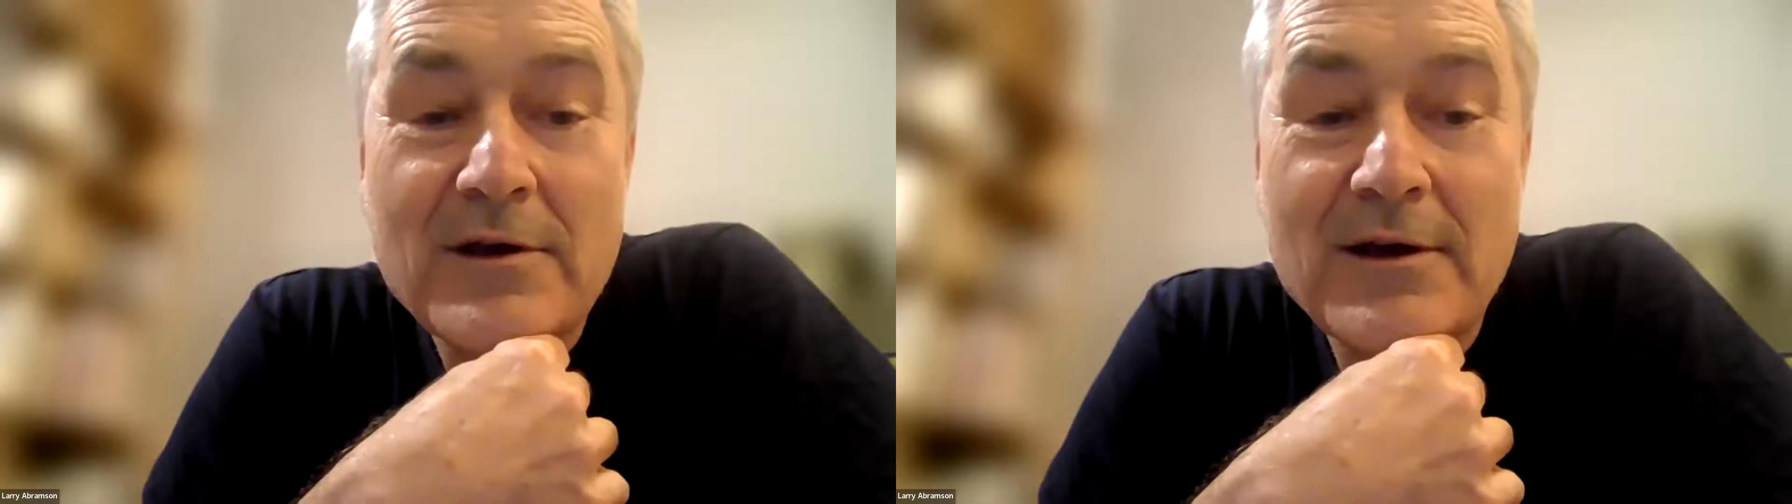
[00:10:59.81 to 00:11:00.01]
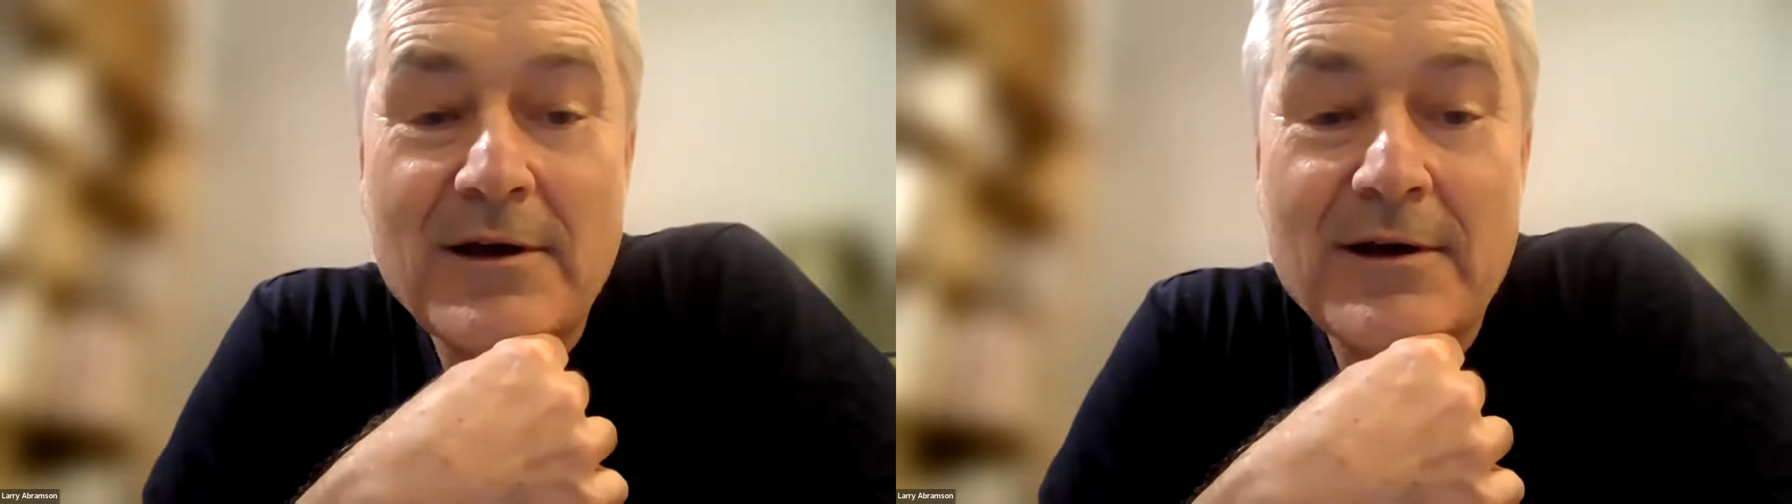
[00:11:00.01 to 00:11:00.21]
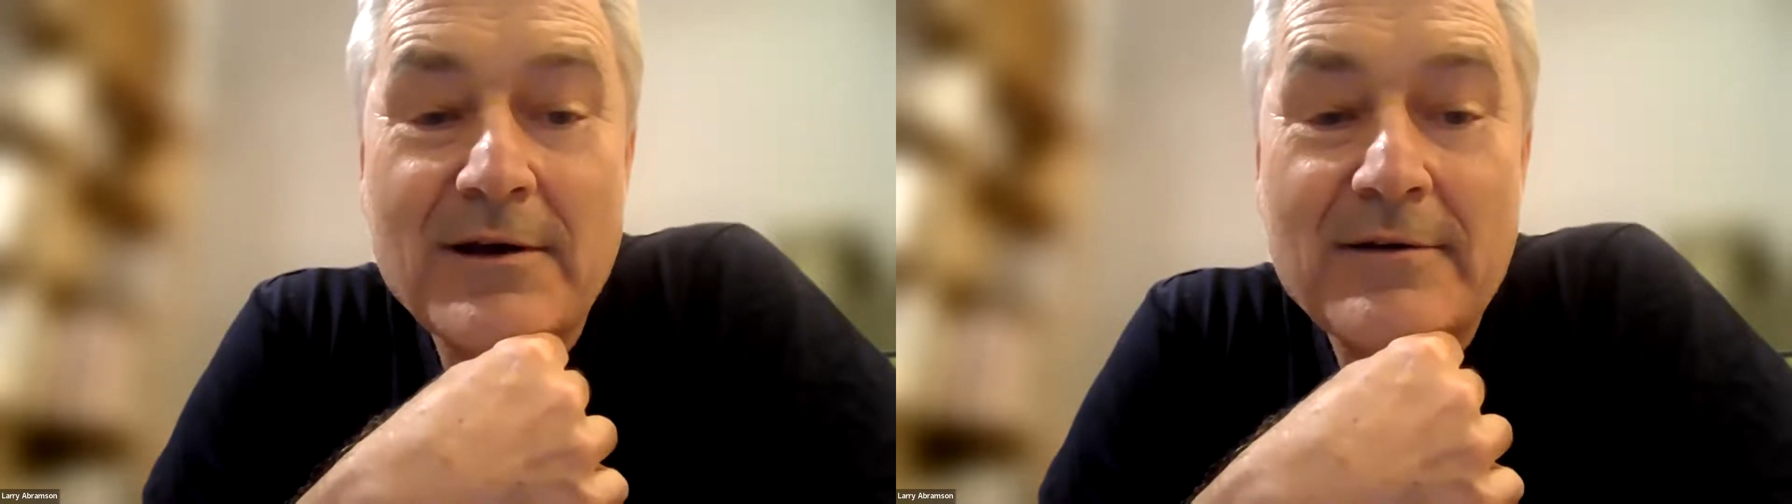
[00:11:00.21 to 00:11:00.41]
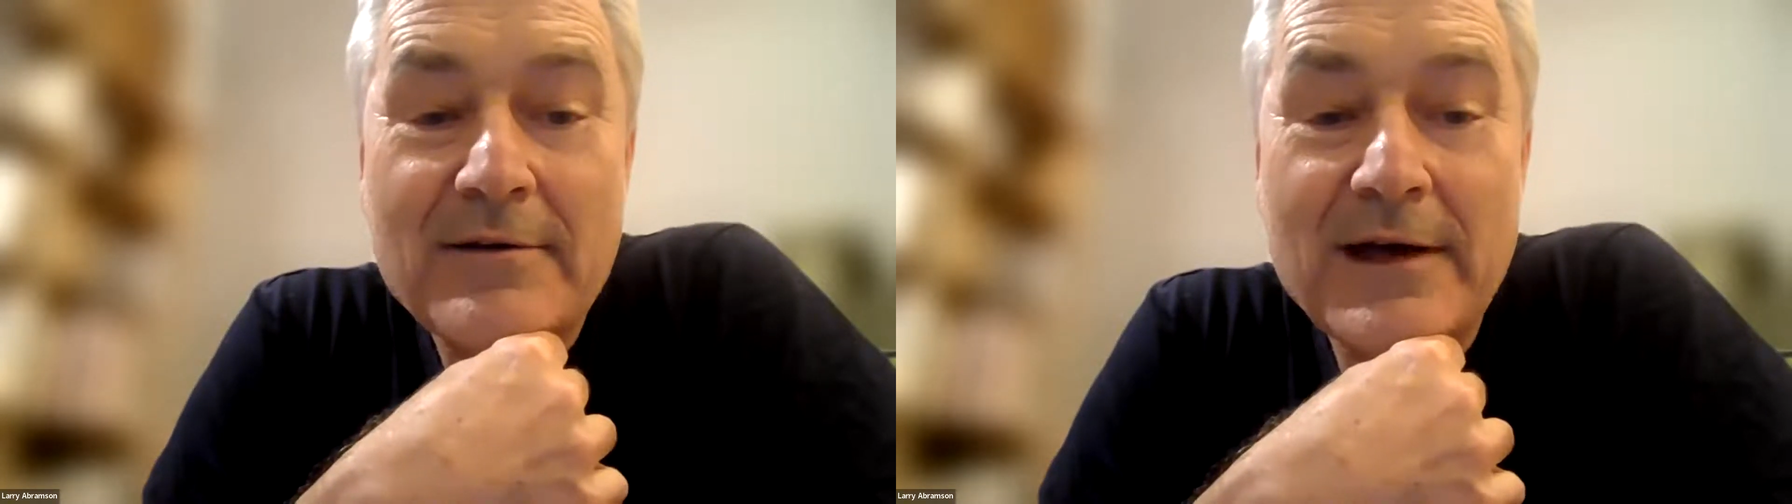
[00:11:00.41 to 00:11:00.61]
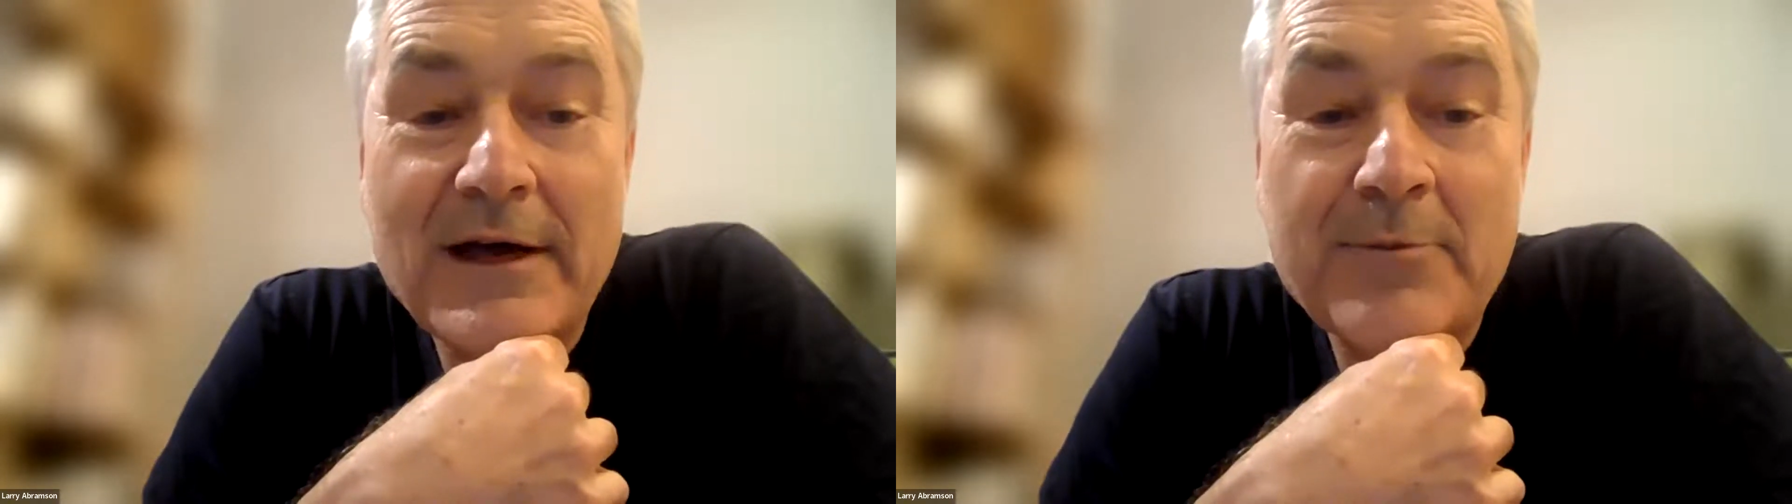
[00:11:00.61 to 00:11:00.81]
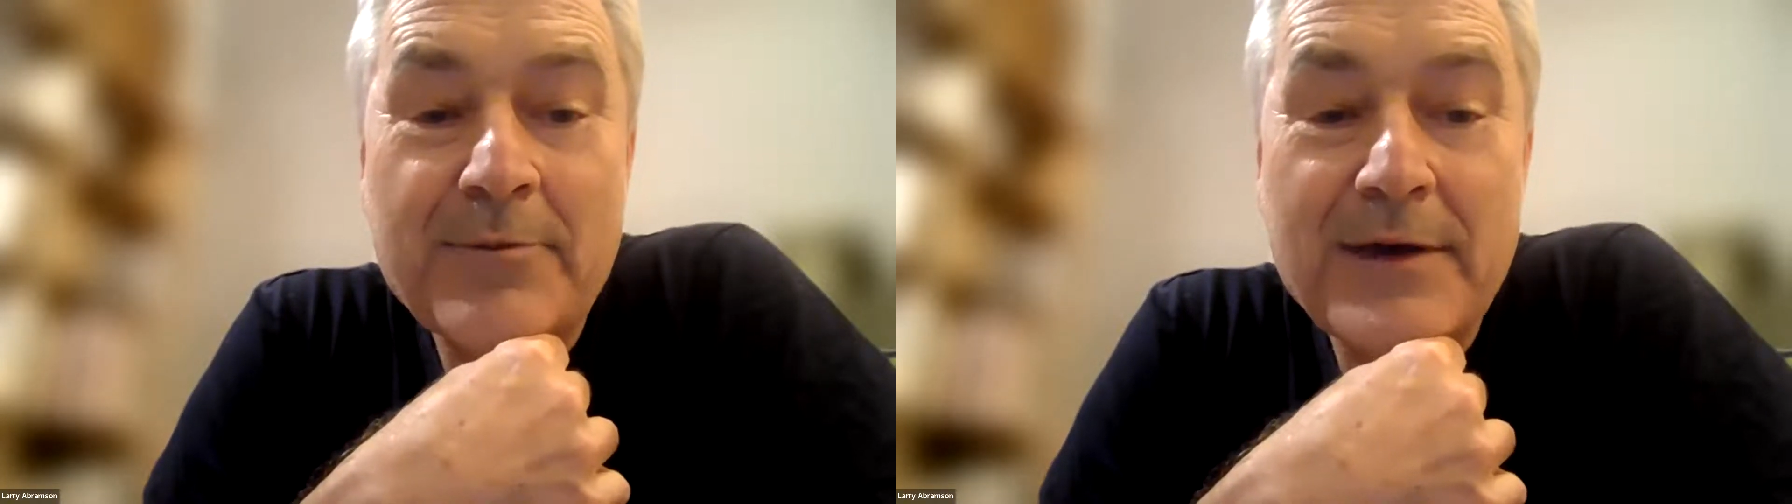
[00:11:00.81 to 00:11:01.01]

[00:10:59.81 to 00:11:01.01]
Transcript: uh, help